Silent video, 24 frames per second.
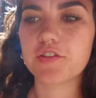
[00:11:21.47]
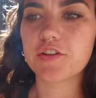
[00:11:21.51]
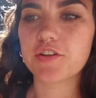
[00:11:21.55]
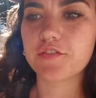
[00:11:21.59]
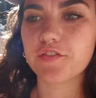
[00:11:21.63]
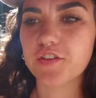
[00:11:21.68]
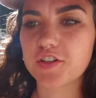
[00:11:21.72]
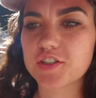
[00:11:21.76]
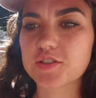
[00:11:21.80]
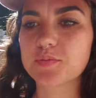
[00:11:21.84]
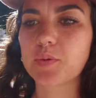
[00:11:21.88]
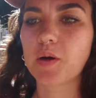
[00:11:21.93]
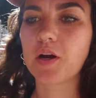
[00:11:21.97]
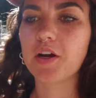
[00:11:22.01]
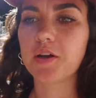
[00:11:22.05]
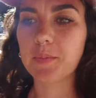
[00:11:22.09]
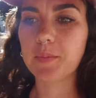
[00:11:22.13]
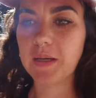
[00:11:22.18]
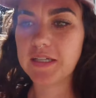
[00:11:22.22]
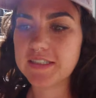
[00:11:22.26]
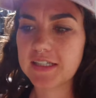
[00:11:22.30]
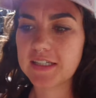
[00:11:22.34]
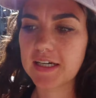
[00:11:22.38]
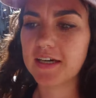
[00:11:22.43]
for the first part of
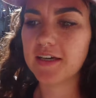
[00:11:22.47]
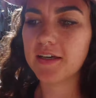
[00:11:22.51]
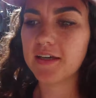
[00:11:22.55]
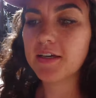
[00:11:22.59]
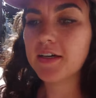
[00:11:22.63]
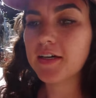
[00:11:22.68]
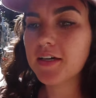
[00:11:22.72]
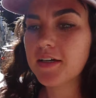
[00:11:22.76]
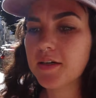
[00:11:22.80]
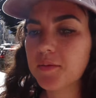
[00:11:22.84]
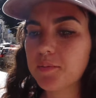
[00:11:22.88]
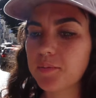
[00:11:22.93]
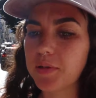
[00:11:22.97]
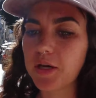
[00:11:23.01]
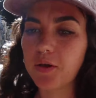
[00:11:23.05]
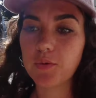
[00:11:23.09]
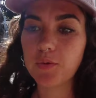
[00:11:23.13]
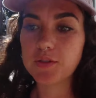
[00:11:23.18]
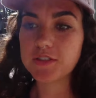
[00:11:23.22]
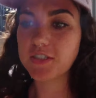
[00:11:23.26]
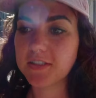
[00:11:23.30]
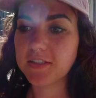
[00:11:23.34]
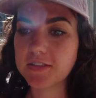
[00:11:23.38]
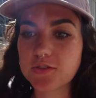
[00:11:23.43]
my day, but I
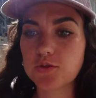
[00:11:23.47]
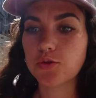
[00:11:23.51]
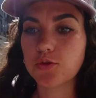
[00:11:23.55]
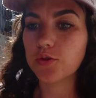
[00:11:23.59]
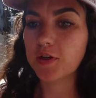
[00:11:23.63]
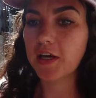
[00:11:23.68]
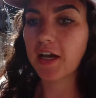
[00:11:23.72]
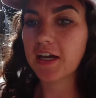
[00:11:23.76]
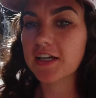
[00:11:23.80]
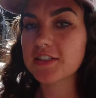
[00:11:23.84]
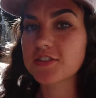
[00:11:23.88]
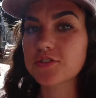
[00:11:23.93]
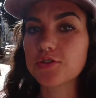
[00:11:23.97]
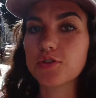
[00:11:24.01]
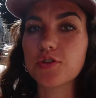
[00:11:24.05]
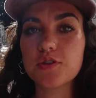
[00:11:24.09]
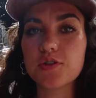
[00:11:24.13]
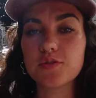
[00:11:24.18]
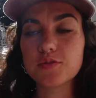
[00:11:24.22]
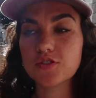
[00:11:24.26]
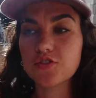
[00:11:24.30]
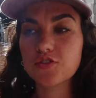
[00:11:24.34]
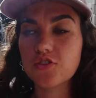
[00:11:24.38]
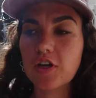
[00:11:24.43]
went to the school castle. It
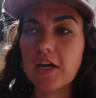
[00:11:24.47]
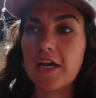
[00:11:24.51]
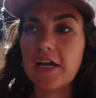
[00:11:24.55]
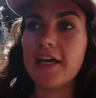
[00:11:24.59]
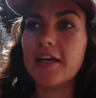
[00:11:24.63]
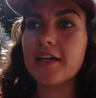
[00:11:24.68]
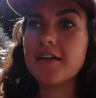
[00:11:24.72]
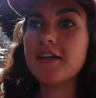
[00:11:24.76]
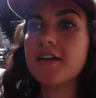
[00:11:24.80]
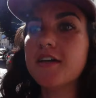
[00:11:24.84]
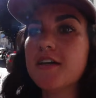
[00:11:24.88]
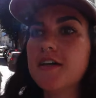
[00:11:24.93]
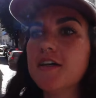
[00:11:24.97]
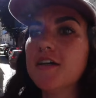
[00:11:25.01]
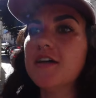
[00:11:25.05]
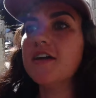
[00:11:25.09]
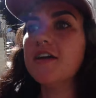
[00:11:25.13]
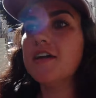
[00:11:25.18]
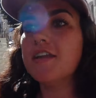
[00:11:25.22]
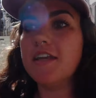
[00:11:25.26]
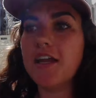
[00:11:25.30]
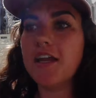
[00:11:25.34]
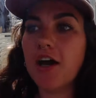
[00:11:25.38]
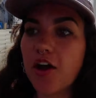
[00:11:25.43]
was great.
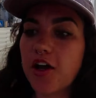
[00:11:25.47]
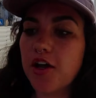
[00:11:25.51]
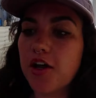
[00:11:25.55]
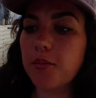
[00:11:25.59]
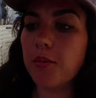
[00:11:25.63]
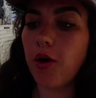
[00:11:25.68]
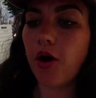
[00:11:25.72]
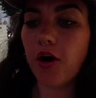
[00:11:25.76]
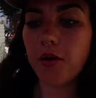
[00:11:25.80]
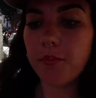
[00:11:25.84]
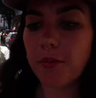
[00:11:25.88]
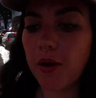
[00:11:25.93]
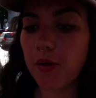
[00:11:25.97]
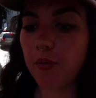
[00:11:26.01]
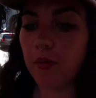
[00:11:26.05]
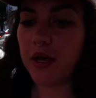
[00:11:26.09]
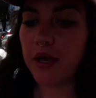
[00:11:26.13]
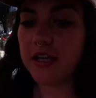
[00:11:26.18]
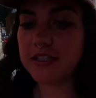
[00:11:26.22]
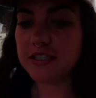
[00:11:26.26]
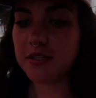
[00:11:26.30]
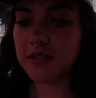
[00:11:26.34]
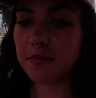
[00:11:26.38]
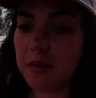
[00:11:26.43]
Now I am on my
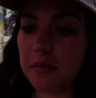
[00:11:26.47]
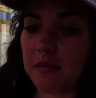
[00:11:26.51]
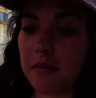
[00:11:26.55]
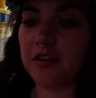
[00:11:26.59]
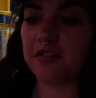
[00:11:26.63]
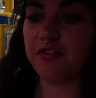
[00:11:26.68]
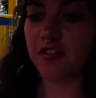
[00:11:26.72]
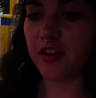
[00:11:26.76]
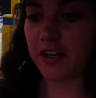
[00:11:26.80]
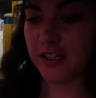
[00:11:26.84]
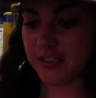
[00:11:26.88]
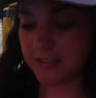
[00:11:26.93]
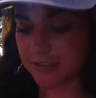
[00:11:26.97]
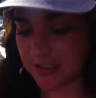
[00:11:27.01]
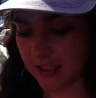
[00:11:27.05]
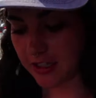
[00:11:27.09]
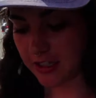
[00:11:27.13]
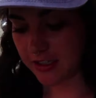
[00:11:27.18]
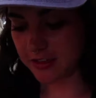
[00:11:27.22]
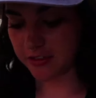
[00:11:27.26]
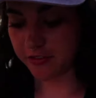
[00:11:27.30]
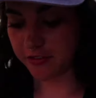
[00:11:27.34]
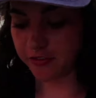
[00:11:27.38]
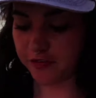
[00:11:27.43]
way to meet my friends
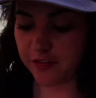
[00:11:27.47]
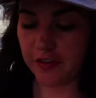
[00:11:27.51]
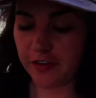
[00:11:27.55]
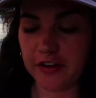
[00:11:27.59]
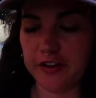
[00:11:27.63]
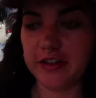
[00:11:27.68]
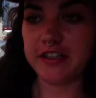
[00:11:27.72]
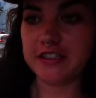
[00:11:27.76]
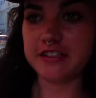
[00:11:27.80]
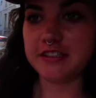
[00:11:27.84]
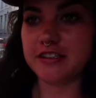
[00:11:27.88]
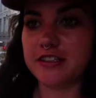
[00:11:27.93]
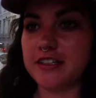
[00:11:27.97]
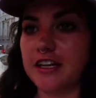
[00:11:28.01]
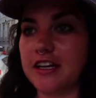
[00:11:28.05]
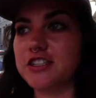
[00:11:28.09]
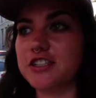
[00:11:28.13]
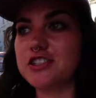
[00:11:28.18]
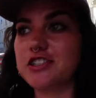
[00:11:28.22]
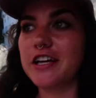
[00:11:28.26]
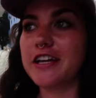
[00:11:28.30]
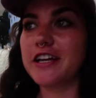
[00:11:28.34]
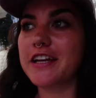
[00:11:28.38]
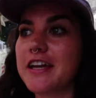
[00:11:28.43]
at the ferry
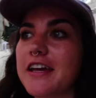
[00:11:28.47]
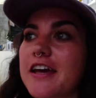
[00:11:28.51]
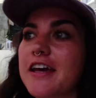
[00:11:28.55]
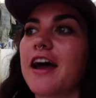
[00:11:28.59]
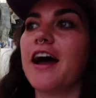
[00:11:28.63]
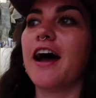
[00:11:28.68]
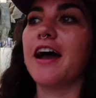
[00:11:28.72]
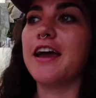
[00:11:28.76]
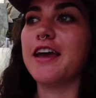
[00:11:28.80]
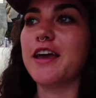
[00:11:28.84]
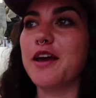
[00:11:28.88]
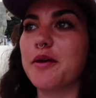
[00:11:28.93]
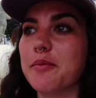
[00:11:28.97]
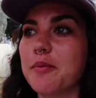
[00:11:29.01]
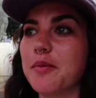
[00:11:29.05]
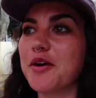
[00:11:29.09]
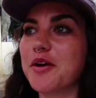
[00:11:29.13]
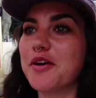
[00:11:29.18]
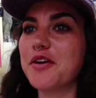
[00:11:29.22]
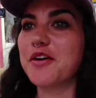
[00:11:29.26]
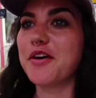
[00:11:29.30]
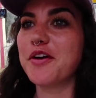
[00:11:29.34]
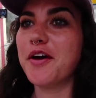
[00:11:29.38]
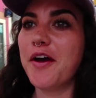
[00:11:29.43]
station. I am
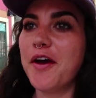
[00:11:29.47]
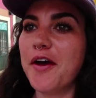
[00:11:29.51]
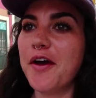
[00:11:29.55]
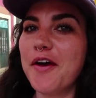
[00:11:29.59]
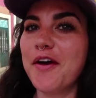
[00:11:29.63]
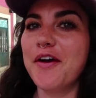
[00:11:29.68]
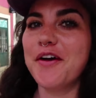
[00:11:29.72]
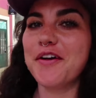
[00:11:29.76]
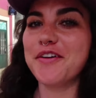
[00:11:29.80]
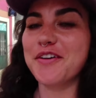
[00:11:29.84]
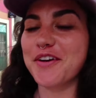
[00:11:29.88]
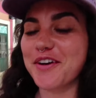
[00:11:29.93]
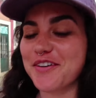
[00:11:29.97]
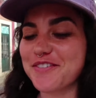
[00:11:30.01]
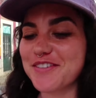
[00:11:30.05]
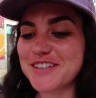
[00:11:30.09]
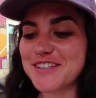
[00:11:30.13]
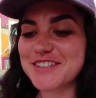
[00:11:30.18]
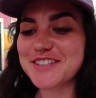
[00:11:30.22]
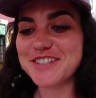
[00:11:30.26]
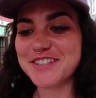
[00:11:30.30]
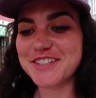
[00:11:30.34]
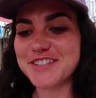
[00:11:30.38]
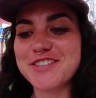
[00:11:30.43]

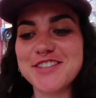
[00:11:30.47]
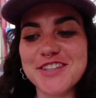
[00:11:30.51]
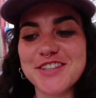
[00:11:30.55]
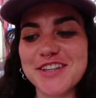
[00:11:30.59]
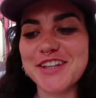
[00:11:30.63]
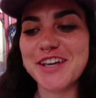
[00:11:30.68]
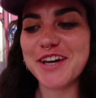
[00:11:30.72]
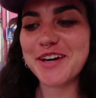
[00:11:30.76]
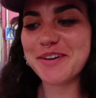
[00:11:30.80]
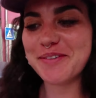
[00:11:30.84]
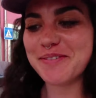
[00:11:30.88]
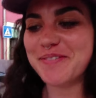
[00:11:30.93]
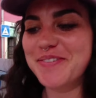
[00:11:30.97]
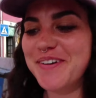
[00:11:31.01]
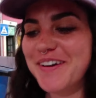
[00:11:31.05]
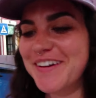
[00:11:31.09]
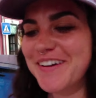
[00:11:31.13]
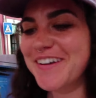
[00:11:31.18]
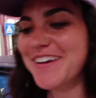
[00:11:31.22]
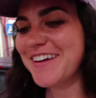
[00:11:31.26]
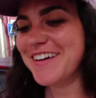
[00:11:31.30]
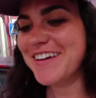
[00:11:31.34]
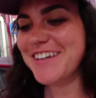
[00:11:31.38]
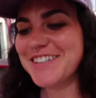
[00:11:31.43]
nervous to see them
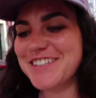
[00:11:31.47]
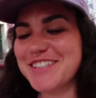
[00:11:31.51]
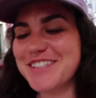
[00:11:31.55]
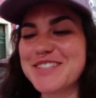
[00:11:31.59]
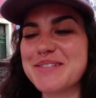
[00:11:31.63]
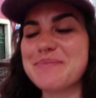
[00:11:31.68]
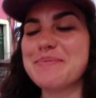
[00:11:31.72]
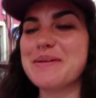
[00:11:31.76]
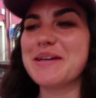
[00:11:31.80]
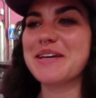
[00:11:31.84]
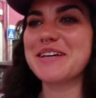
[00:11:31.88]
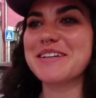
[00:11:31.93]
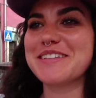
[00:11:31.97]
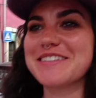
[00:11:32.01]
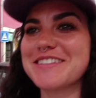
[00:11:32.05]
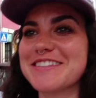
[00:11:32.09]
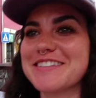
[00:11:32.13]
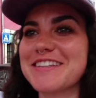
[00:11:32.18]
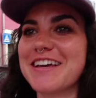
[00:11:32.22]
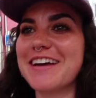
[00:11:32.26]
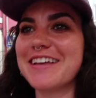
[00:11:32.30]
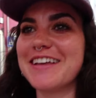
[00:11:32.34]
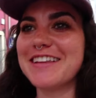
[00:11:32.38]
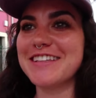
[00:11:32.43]
just because
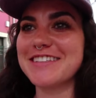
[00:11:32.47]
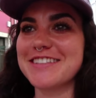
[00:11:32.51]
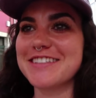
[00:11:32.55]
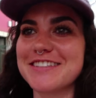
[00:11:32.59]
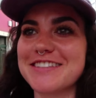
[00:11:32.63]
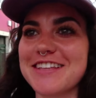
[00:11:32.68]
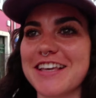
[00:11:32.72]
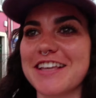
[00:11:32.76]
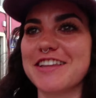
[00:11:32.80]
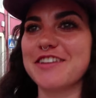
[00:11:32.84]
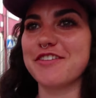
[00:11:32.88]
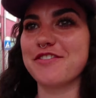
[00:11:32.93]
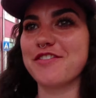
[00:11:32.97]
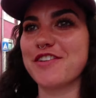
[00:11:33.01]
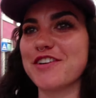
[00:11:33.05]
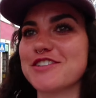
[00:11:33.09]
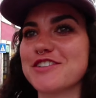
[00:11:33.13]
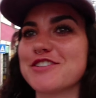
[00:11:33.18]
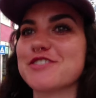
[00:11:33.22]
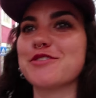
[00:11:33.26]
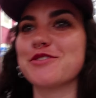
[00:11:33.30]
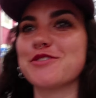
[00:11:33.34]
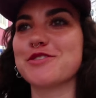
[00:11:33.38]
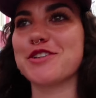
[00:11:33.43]
this is like the
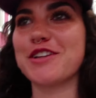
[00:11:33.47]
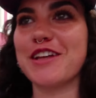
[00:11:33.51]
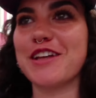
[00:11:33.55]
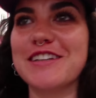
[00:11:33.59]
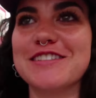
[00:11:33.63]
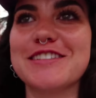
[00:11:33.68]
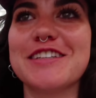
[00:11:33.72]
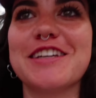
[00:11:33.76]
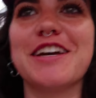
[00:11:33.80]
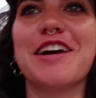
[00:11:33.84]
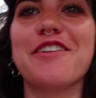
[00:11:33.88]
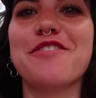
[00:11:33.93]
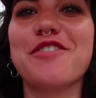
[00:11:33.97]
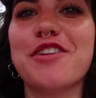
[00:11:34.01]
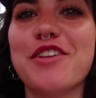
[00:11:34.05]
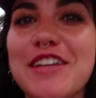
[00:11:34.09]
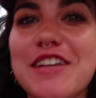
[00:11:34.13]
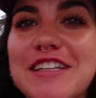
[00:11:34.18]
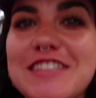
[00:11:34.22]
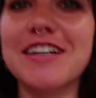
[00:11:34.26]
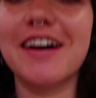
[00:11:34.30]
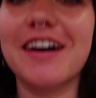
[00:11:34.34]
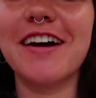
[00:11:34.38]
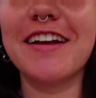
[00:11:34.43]
first socializing I've
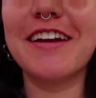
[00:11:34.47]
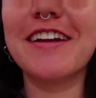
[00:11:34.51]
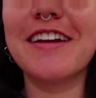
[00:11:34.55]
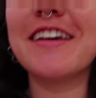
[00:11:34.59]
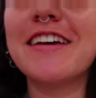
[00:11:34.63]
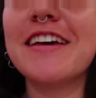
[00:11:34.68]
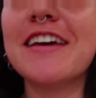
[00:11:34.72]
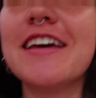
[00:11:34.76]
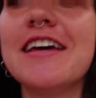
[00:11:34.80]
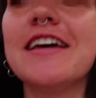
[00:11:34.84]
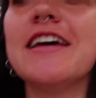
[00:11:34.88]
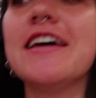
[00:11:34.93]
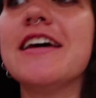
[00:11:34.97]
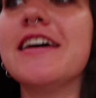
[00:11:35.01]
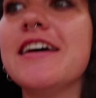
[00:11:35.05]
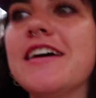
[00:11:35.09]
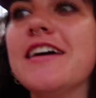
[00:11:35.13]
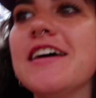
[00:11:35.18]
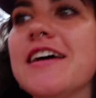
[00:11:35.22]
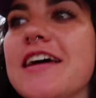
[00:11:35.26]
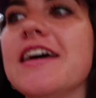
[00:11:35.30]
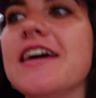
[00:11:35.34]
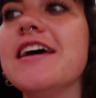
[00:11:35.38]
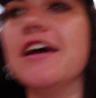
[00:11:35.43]
really done
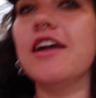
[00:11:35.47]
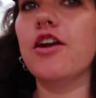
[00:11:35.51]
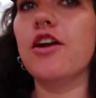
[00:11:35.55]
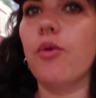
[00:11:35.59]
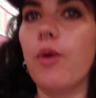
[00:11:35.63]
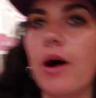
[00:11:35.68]
in a